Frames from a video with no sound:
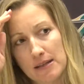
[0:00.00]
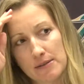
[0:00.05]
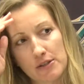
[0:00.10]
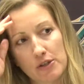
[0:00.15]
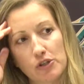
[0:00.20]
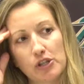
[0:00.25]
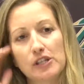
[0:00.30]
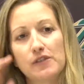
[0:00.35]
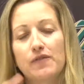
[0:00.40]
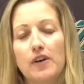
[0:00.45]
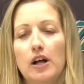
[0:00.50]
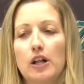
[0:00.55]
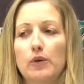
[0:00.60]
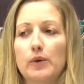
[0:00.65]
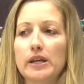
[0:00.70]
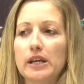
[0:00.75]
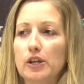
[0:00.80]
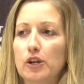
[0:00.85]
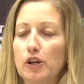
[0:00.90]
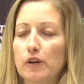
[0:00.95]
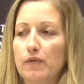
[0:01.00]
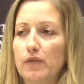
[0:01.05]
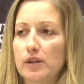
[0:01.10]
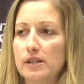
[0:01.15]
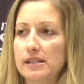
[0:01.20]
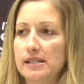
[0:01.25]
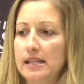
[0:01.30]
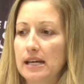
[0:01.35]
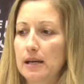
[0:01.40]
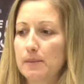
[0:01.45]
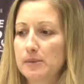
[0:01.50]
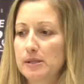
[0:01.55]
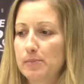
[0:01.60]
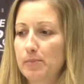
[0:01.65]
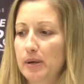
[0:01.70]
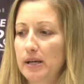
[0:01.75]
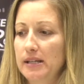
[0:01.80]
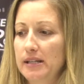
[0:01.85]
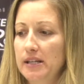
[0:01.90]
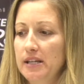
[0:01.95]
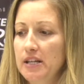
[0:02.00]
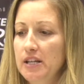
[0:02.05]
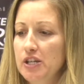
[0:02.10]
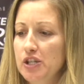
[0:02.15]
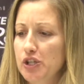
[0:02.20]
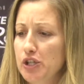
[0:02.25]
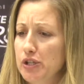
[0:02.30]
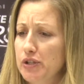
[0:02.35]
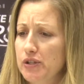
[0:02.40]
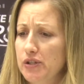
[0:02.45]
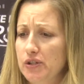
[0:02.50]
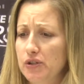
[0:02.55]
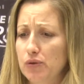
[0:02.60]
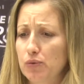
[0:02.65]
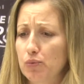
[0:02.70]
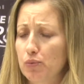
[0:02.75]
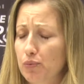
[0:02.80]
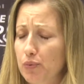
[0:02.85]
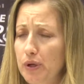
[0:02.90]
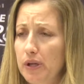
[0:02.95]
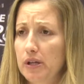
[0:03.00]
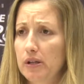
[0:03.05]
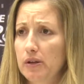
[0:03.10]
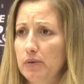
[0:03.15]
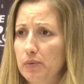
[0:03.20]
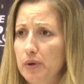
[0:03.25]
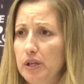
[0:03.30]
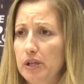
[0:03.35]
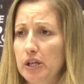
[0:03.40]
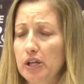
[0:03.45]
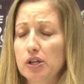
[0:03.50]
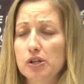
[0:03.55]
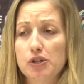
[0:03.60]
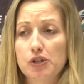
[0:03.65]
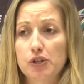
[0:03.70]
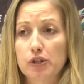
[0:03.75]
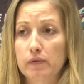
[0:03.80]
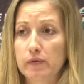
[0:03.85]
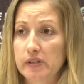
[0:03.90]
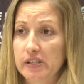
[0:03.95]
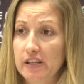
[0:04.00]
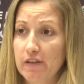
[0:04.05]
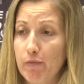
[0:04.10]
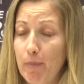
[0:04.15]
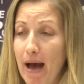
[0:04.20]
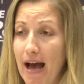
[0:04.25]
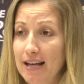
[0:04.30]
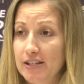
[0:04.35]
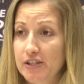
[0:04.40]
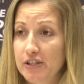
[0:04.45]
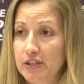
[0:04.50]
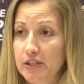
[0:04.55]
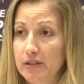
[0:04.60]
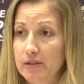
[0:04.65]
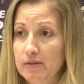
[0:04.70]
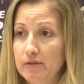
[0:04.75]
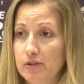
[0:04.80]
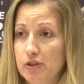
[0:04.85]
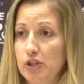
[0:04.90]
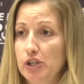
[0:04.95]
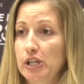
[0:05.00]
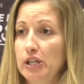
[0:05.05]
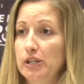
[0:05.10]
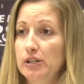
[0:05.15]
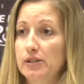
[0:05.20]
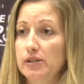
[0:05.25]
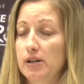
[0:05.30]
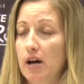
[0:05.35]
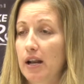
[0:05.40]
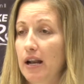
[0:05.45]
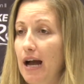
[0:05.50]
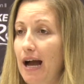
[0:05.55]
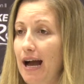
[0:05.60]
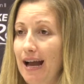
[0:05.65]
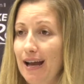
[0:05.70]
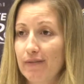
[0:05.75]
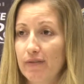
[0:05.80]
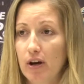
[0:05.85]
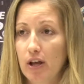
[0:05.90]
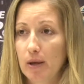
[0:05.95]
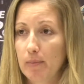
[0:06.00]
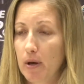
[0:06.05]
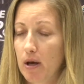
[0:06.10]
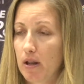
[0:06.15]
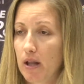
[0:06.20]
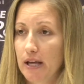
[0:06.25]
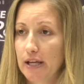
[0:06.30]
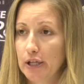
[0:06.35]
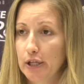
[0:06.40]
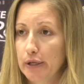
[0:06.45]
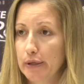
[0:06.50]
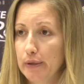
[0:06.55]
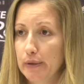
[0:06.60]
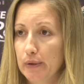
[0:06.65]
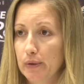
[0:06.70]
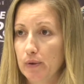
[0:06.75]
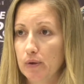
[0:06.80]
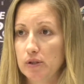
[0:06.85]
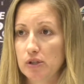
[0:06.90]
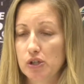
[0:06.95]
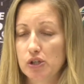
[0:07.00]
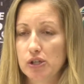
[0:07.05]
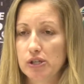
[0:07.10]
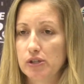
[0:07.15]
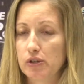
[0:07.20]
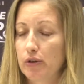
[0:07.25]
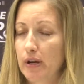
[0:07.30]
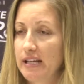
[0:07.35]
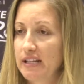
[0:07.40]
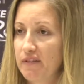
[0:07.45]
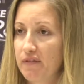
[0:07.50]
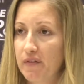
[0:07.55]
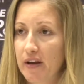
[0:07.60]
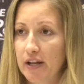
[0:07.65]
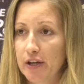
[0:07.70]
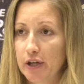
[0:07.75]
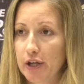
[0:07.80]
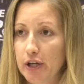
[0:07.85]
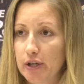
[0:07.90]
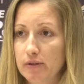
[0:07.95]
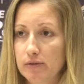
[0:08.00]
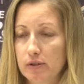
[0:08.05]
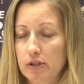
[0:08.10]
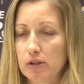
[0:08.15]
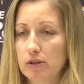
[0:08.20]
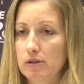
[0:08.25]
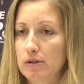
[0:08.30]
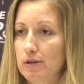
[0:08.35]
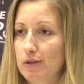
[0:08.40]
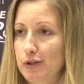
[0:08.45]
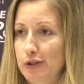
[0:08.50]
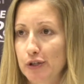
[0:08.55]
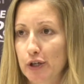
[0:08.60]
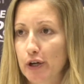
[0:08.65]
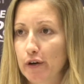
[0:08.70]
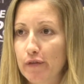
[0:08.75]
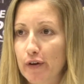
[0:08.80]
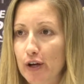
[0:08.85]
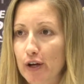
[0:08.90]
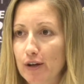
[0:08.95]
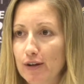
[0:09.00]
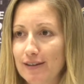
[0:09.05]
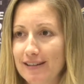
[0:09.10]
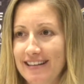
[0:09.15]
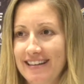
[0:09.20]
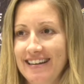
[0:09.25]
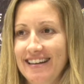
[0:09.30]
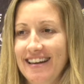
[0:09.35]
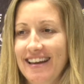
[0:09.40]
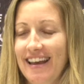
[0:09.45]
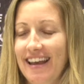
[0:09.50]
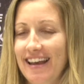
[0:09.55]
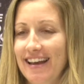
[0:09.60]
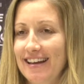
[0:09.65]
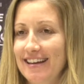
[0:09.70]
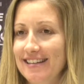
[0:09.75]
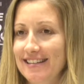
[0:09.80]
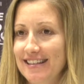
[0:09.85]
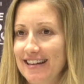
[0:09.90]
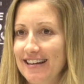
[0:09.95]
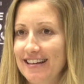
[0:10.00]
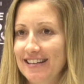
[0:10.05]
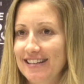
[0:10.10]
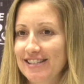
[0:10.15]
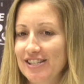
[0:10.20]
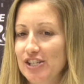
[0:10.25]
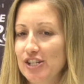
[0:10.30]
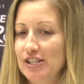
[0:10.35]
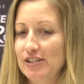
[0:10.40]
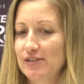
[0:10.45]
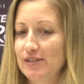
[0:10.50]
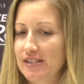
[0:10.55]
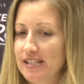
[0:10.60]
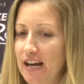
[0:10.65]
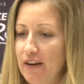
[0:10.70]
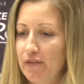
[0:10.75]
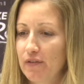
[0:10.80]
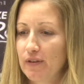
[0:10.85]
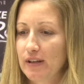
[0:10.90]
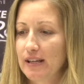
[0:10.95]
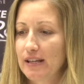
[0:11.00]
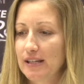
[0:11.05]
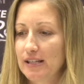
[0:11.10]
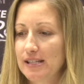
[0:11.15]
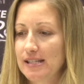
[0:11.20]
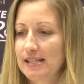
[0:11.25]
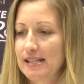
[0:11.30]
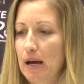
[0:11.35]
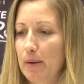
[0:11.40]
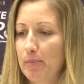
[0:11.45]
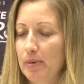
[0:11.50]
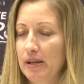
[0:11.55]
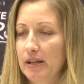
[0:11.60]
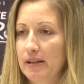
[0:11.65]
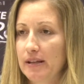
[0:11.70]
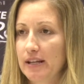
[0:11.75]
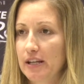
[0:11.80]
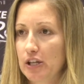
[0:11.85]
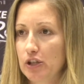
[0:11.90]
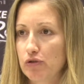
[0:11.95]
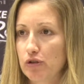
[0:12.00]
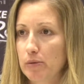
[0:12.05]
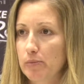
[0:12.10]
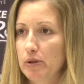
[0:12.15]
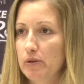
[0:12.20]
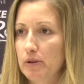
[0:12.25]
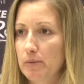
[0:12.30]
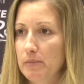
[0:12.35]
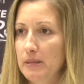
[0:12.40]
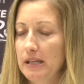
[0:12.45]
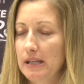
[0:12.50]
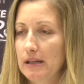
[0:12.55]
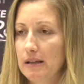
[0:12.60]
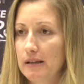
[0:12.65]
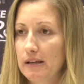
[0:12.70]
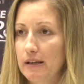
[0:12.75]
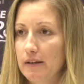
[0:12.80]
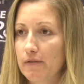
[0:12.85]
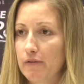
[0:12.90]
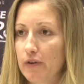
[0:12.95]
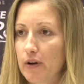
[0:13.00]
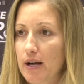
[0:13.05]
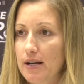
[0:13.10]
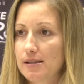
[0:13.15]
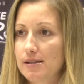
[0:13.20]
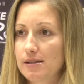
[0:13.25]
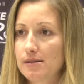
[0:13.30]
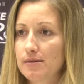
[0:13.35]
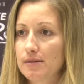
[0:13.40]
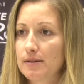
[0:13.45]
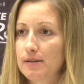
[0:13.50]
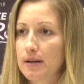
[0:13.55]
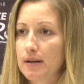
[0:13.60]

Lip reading: So she's following in her footsteps, but she's just a really, really good serve receive passer. She's got a high volleyball IQ. She's a great defender, good little server, and she's definitely going to step in and contribute immediately for us.